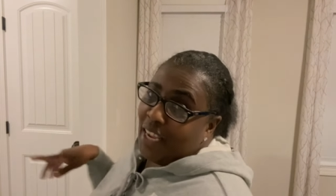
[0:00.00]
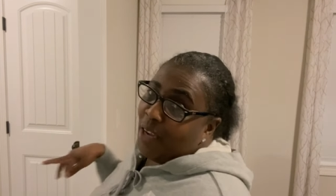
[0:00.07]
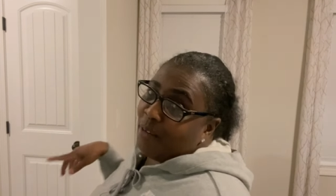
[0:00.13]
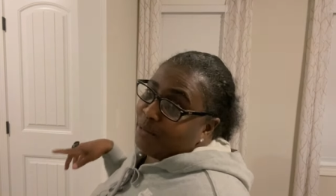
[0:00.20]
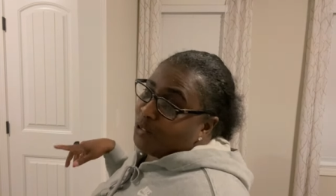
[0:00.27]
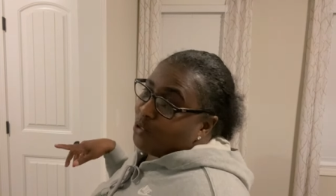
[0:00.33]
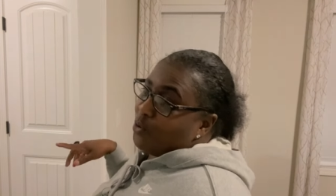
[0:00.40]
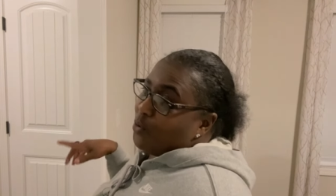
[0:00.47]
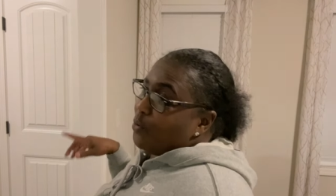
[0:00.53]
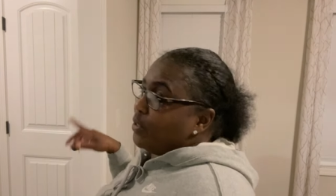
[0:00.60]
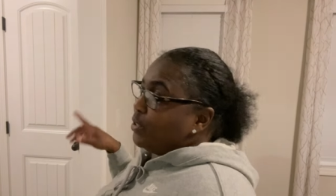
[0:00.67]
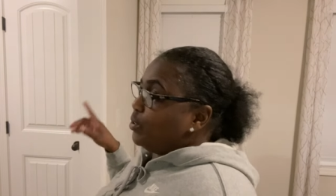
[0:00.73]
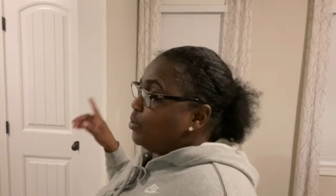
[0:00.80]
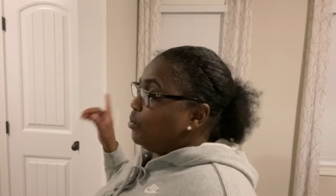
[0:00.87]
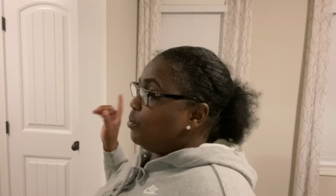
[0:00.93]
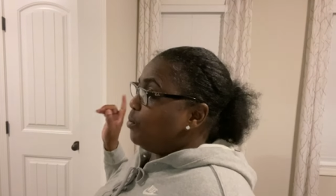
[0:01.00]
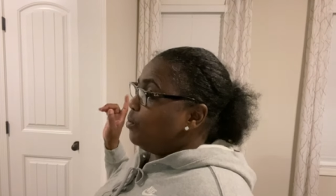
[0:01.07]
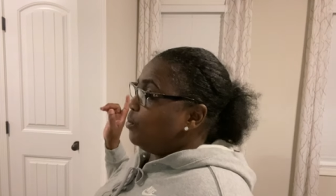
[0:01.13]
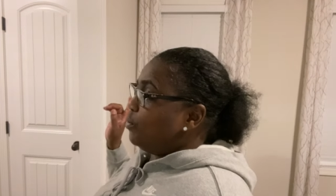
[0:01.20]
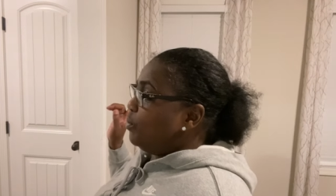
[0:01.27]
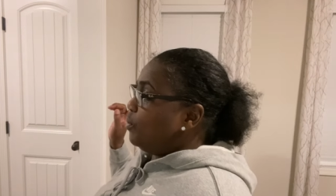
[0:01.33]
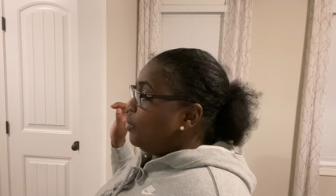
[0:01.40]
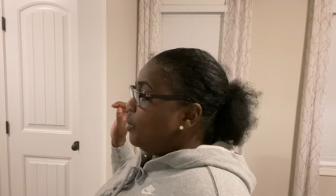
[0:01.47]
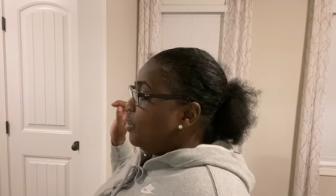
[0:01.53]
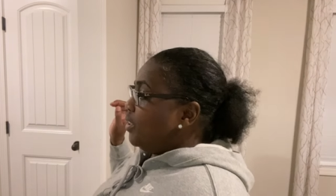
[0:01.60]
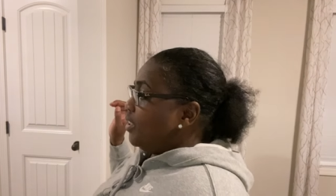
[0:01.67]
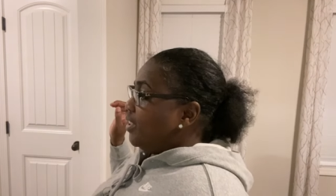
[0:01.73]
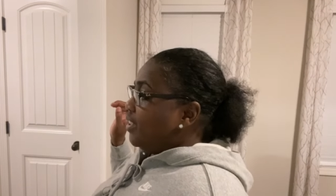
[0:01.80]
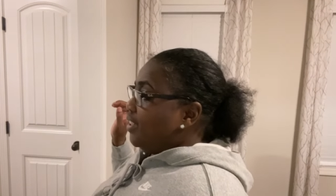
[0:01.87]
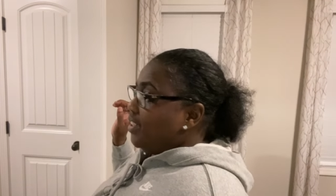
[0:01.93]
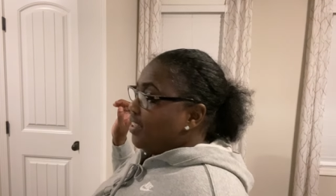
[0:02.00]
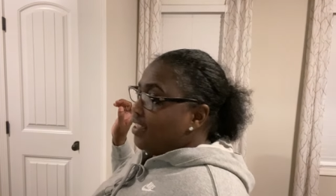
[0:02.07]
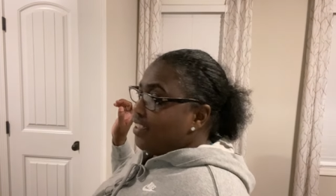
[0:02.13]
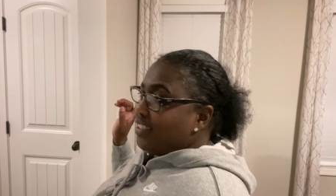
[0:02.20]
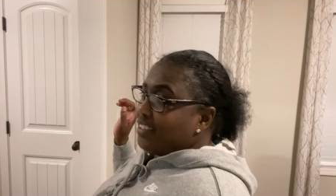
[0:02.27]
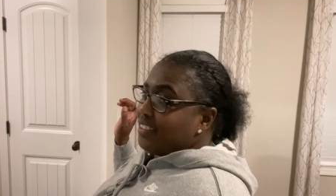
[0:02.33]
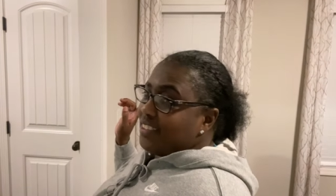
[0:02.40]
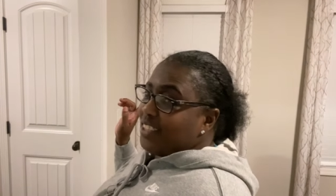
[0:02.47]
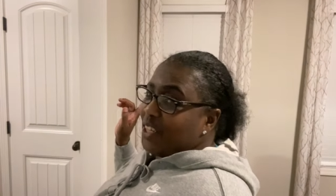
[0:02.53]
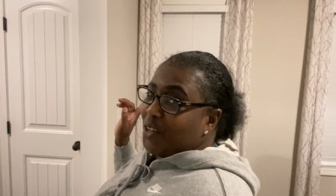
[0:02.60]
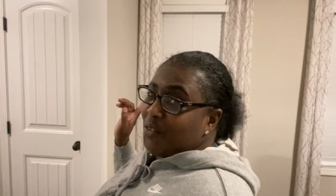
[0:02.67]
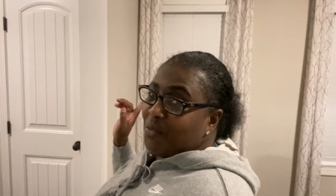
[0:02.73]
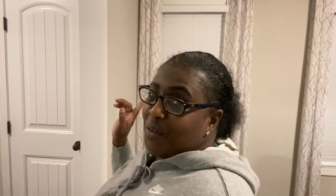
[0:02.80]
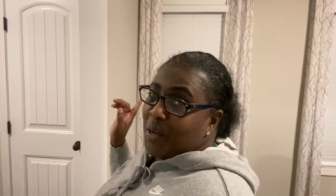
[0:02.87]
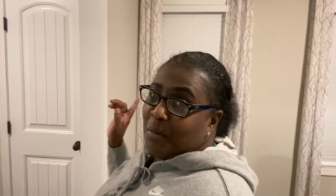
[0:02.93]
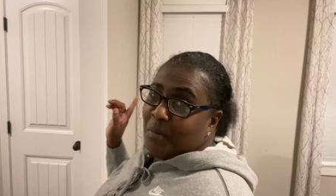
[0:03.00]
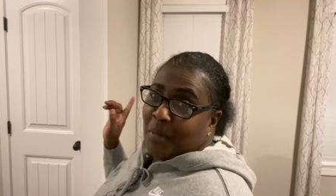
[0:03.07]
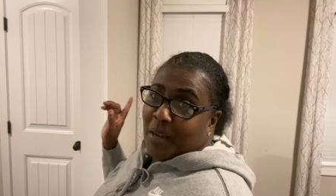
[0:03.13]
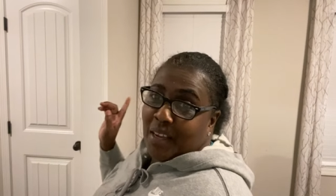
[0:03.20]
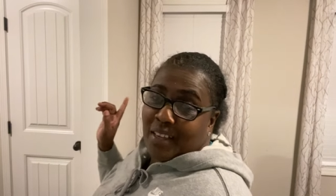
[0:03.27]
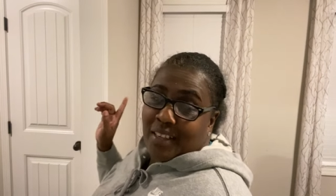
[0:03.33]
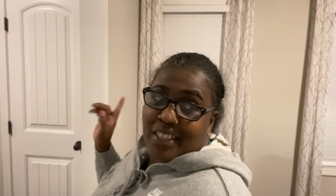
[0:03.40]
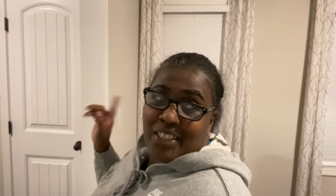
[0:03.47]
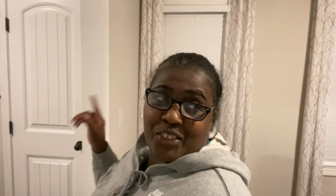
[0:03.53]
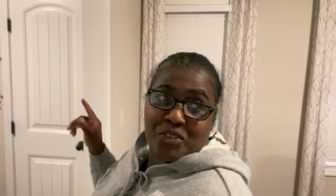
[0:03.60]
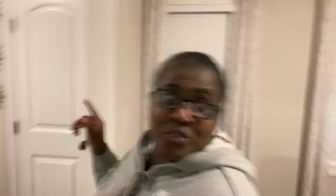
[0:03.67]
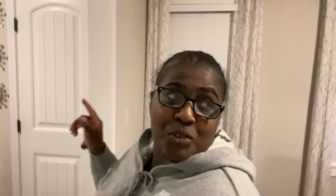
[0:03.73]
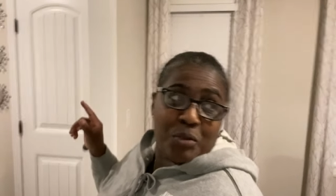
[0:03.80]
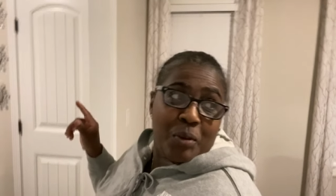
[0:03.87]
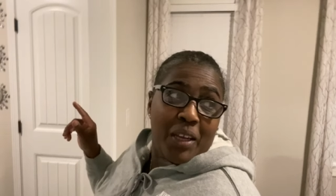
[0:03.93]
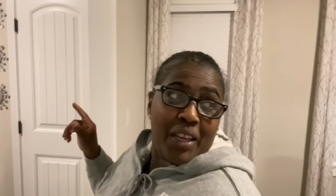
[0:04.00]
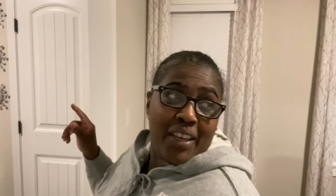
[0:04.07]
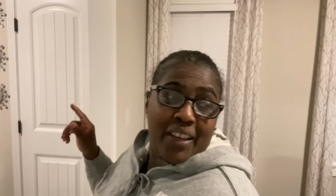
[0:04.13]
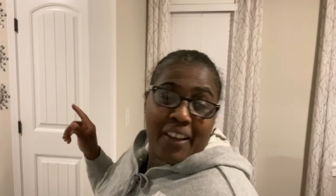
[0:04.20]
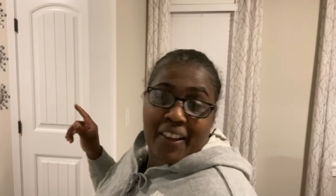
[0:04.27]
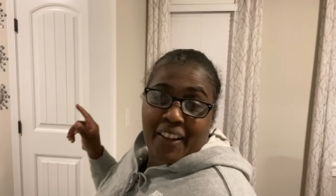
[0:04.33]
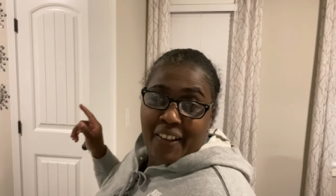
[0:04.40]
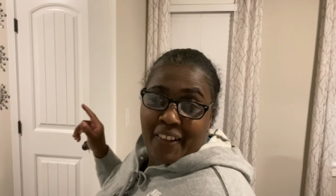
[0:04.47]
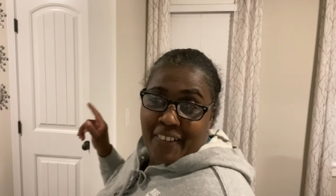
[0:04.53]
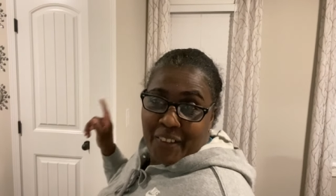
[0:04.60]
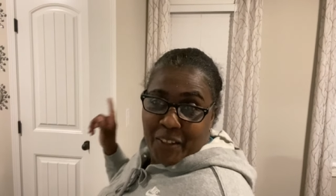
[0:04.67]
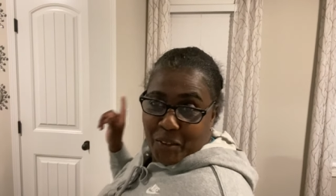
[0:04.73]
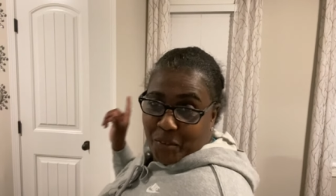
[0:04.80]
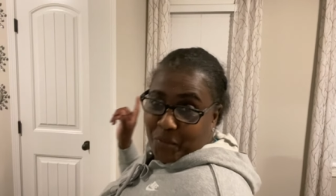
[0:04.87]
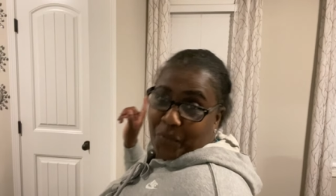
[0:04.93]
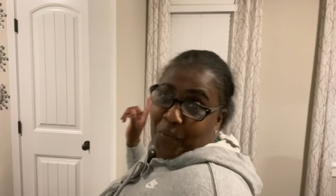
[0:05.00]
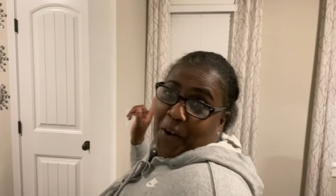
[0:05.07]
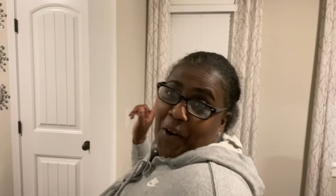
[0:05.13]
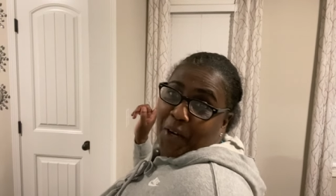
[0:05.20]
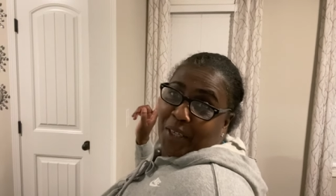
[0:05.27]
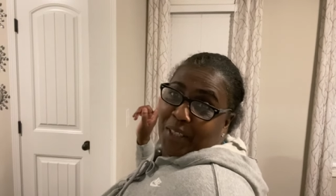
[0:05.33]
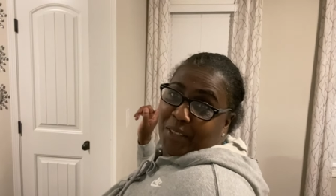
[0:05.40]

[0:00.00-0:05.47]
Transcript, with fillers: I was going to decorate my entryway, right?